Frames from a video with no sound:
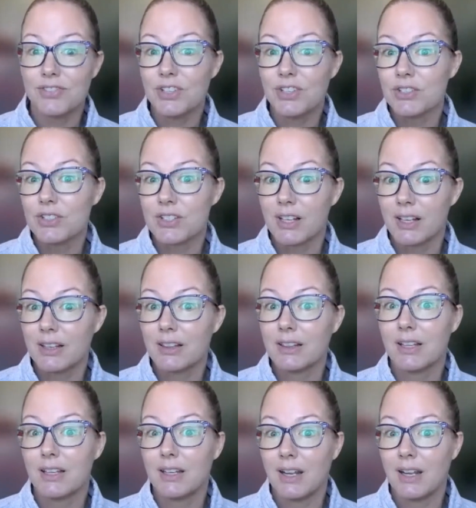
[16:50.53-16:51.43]
feels like
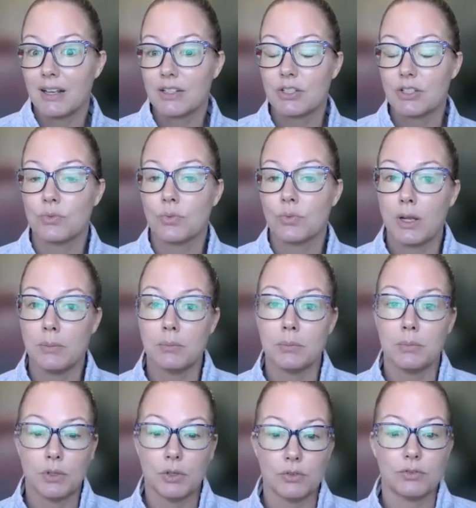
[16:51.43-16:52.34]
the next right
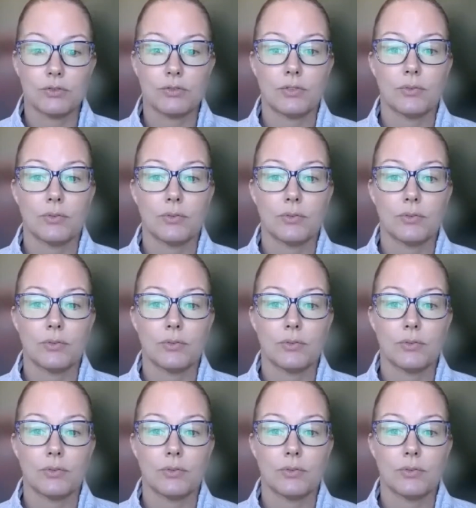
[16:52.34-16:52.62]
move.